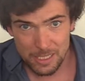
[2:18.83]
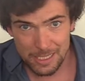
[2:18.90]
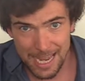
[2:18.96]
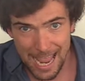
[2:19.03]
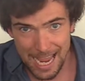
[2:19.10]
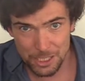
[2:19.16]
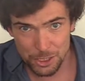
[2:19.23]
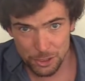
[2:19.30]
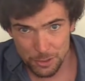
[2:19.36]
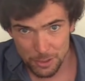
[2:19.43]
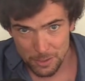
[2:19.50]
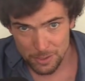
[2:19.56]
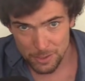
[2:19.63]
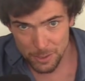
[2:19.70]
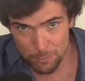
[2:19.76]
cash,
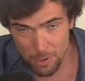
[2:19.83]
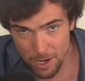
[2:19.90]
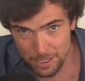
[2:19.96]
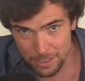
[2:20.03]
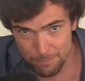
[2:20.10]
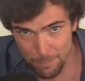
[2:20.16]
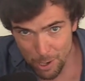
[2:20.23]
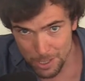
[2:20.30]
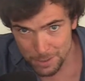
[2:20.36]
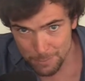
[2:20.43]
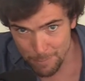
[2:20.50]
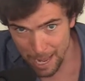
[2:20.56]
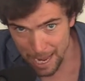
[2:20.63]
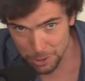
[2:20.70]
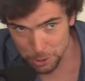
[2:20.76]
so I can buy
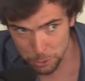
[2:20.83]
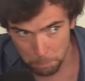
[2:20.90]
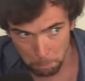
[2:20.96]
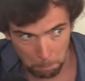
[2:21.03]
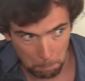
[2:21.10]
some hash